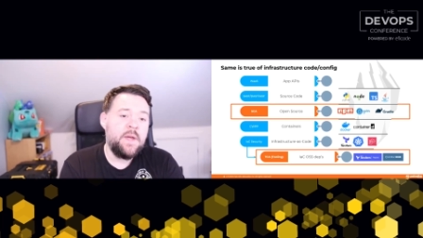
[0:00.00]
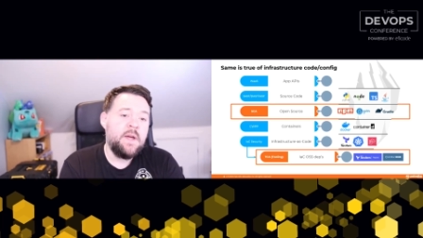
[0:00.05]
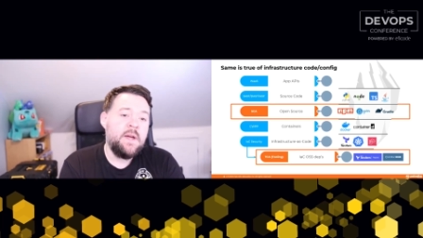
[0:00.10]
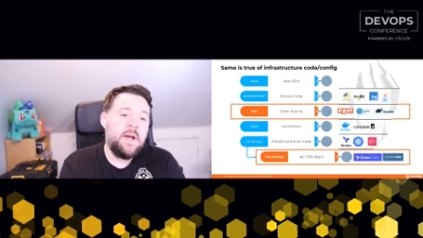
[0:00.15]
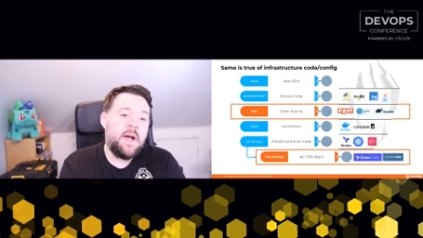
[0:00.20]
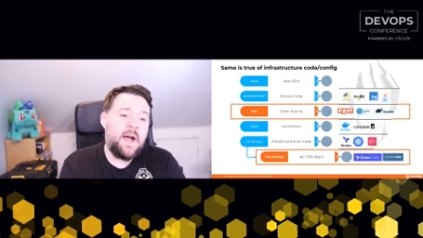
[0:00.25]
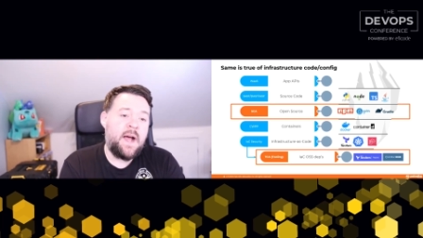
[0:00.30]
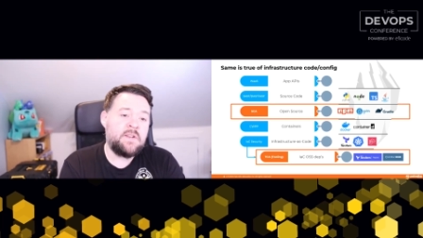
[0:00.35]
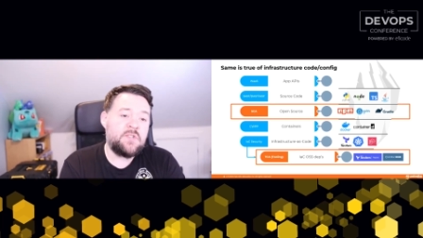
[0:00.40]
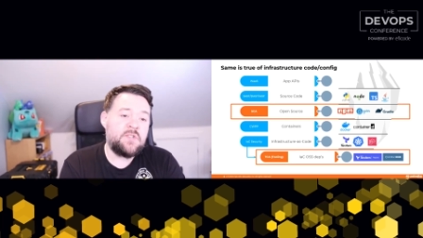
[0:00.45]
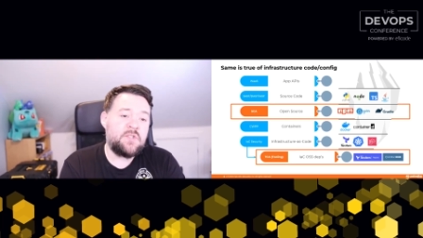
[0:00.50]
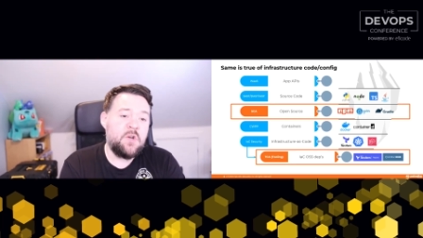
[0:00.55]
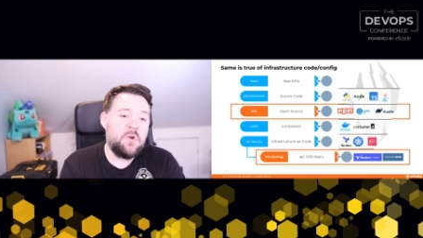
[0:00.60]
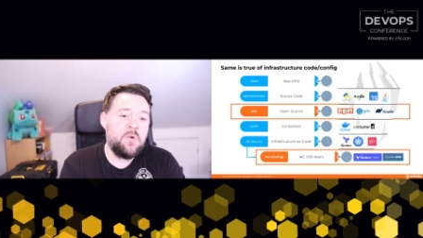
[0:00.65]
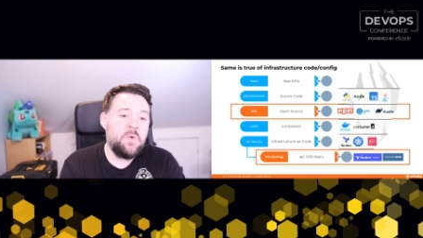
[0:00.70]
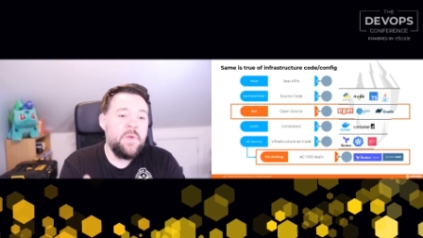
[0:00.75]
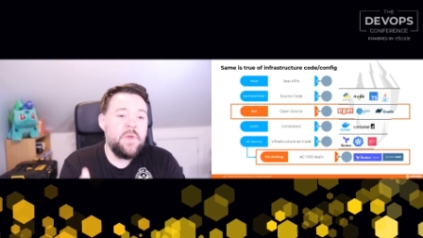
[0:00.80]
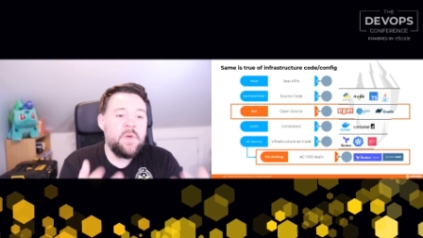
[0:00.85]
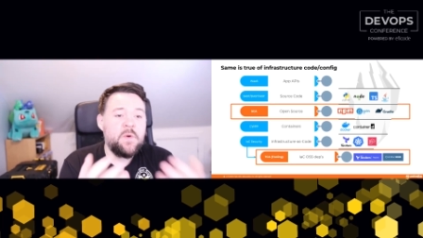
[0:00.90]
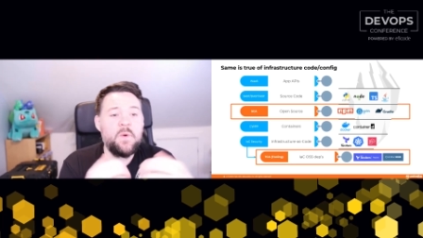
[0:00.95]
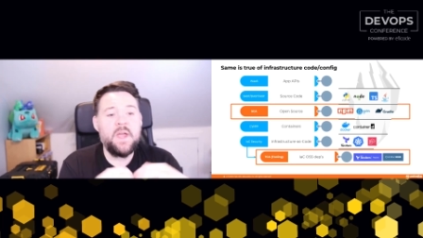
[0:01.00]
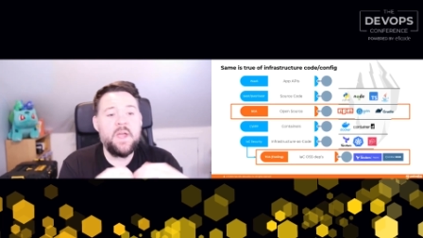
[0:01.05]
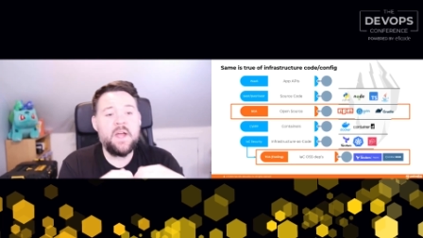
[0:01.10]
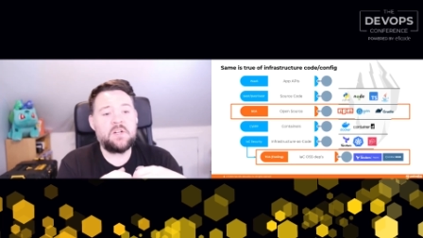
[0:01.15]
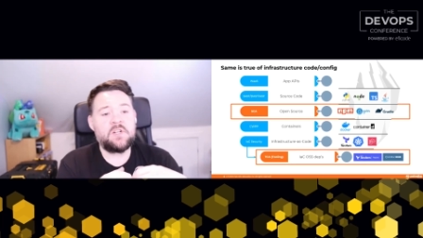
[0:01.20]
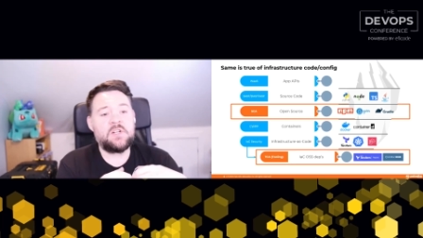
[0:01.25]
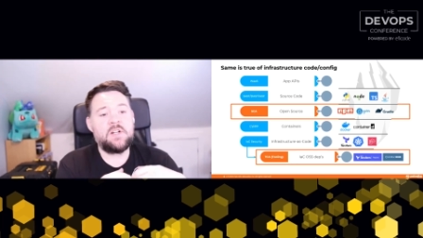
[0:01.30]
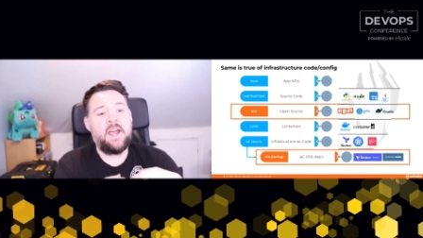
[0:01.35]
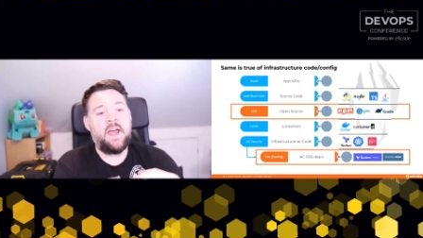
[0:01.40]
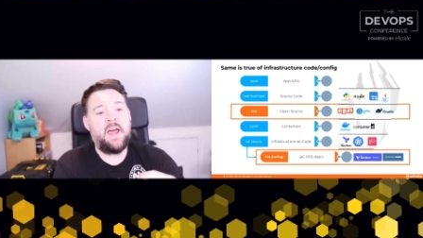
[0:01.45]
And so we
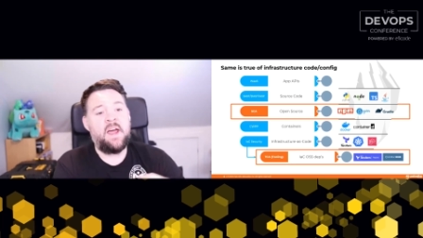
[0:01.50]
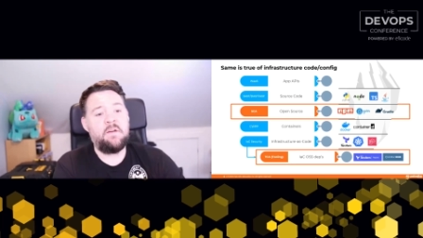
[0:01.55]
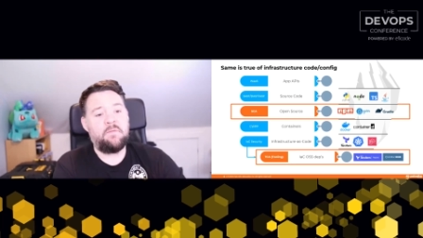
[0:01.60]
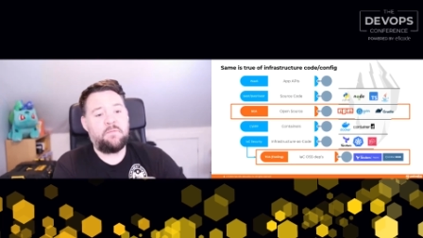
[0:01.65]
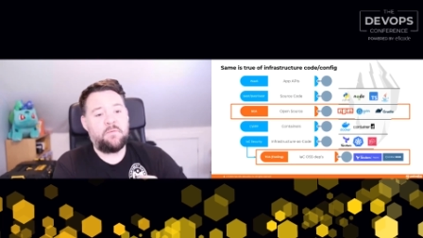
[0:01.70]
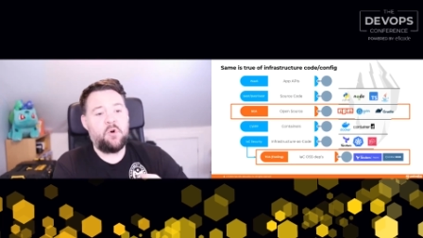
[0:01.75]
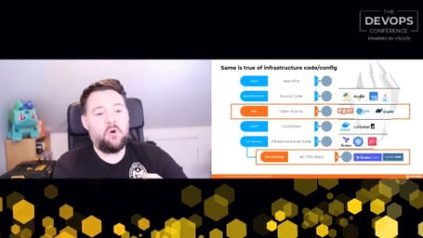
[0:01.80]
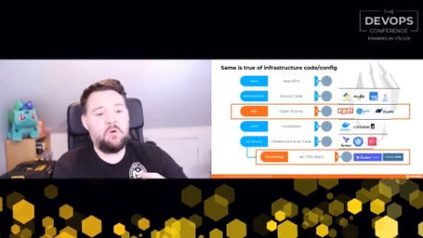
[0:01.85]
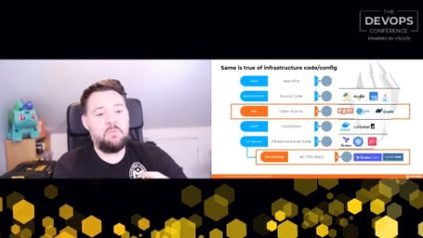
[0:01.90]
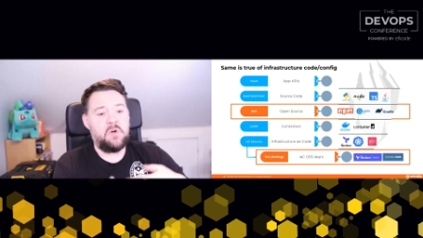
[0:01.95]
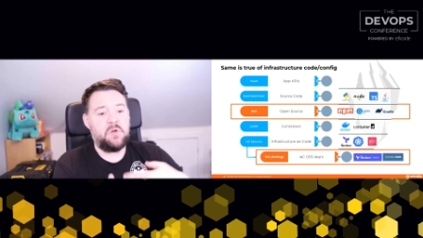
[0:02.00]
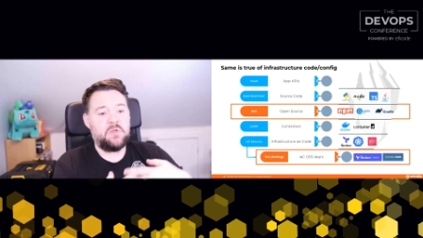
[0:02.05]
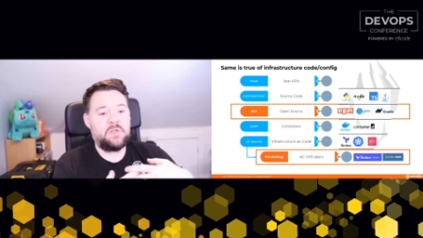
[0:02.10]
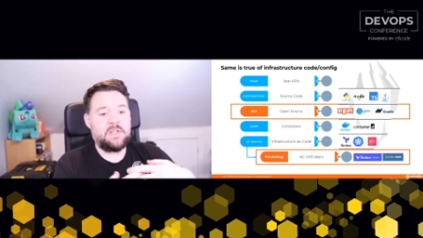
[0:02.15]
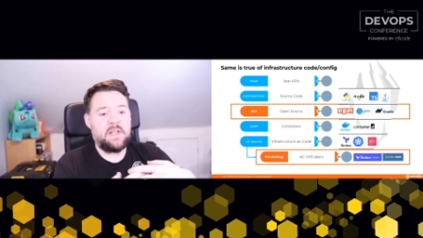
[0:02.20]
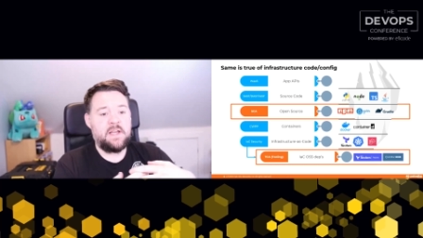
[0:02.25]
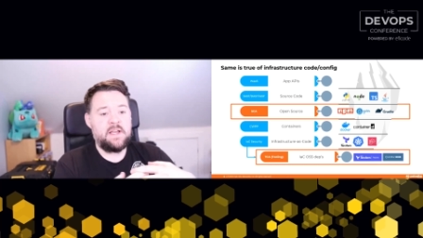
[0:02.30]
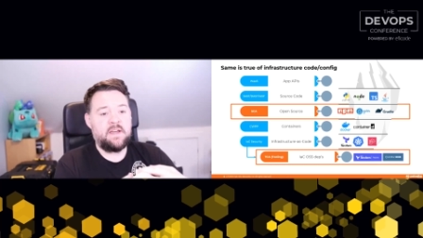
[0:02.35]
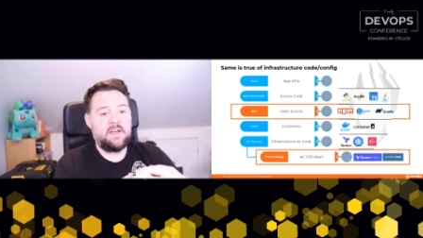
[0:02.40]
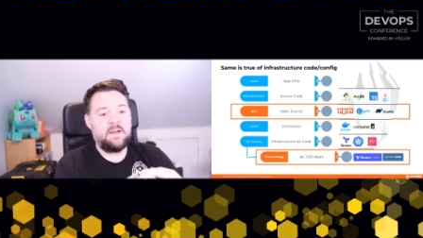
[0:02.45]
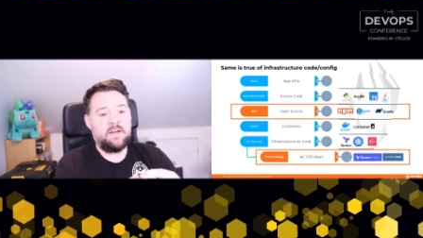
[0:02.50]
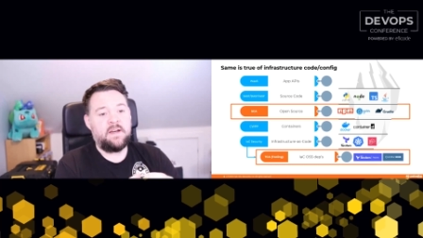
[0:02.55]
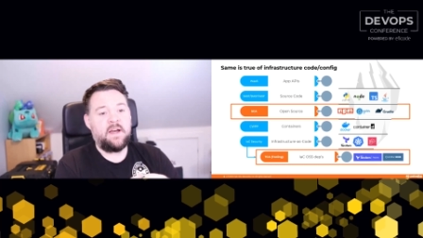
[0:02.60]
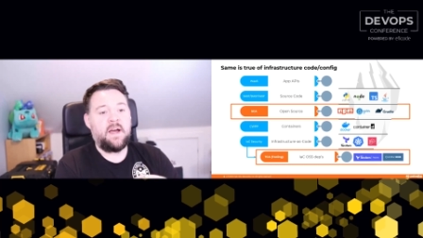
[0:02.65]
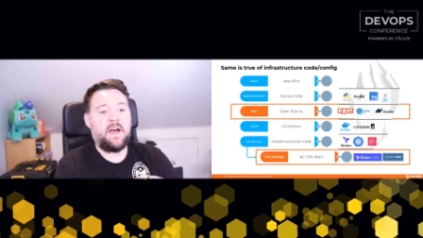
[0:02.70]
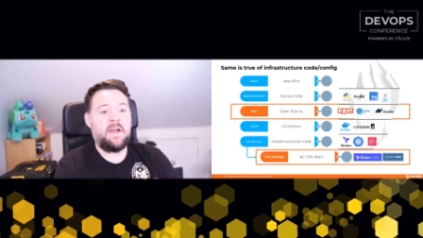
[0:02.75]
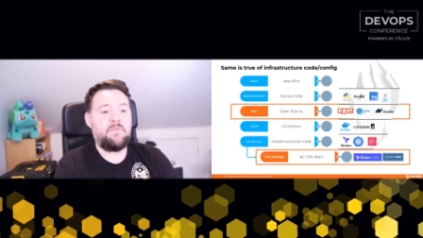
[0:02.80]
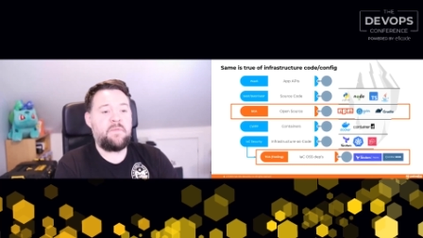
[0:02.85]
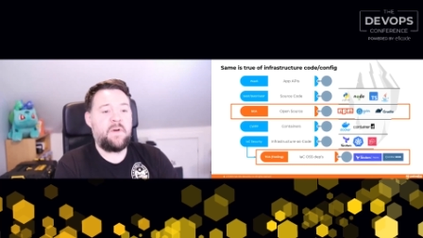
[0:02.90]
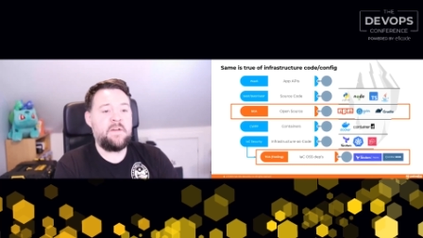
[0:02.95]
actually have almost like
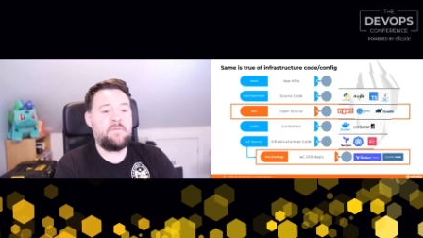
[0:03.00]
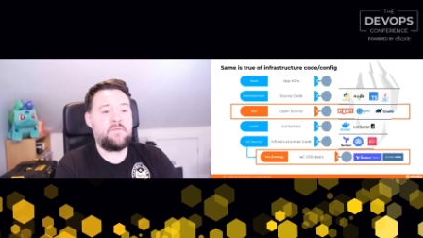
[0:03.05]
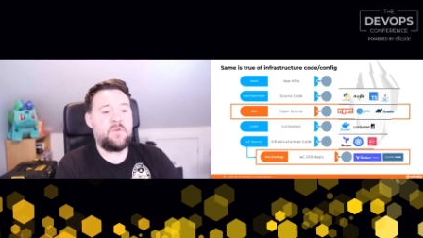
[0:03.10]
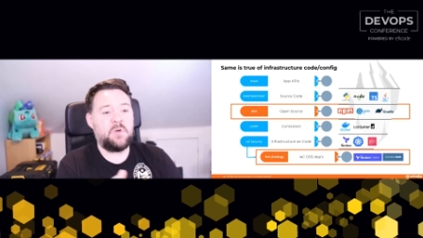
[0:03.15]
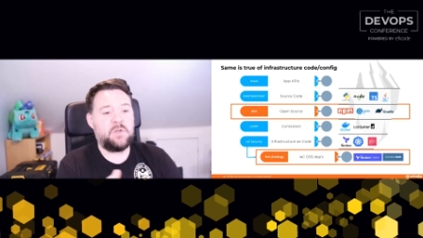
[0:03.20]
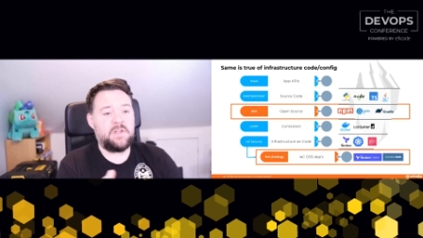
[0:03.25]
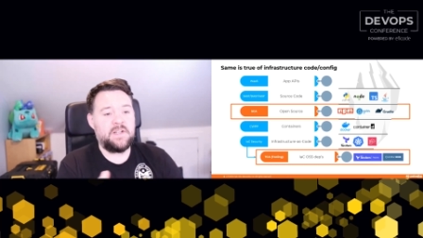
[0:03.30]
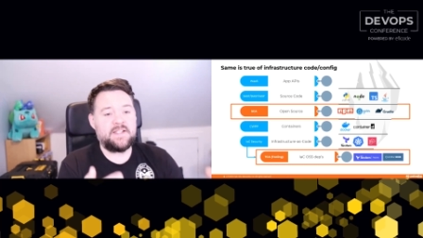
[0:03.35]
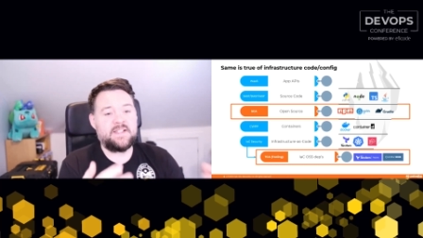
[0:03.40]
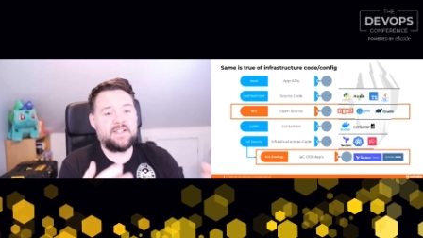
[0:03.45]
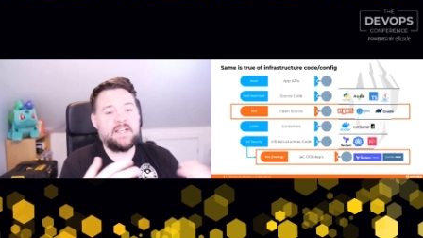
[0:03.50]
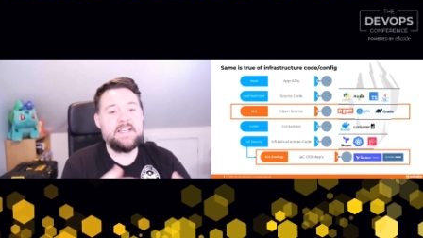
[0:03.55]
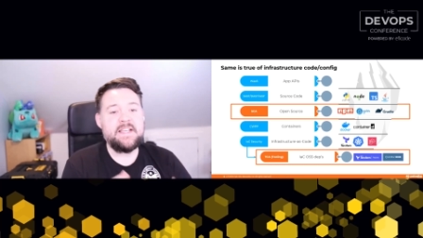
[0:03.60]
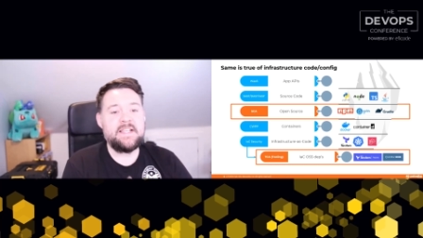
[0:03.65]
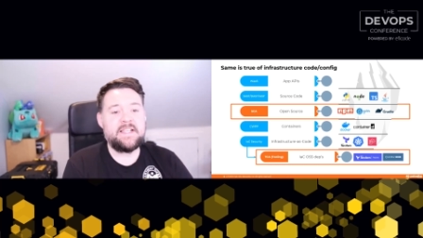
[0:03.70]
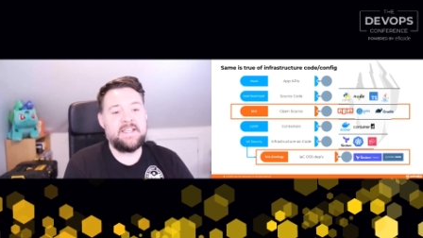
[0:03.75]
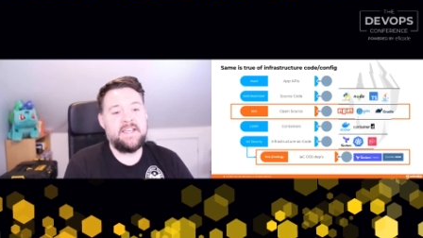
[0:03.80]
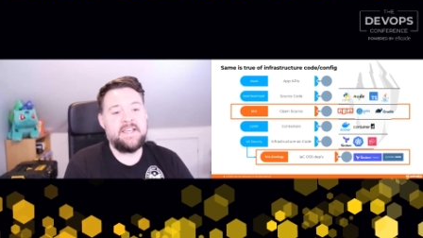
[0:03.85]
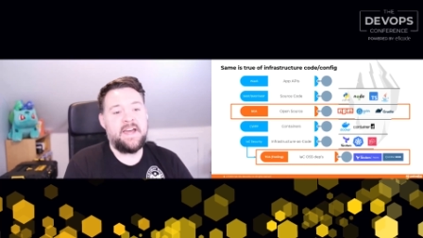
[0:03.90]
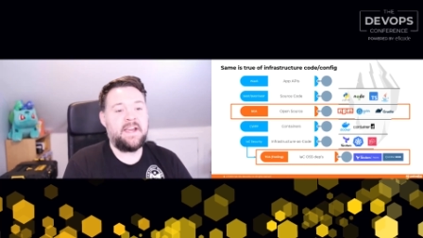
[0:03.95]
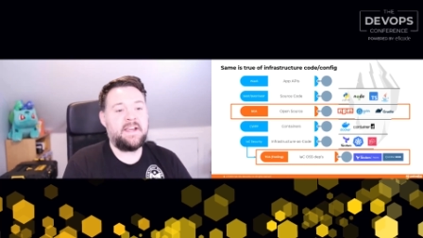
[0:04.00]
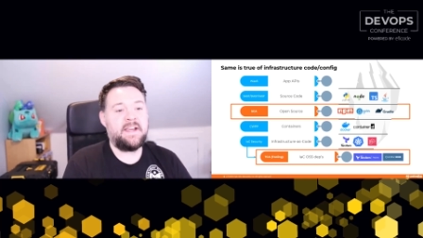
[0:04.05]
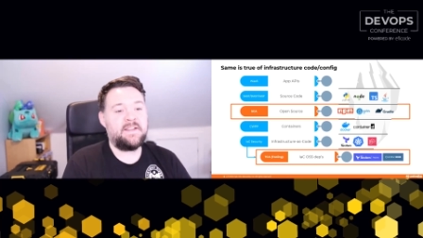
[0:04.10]
I've called it TCA.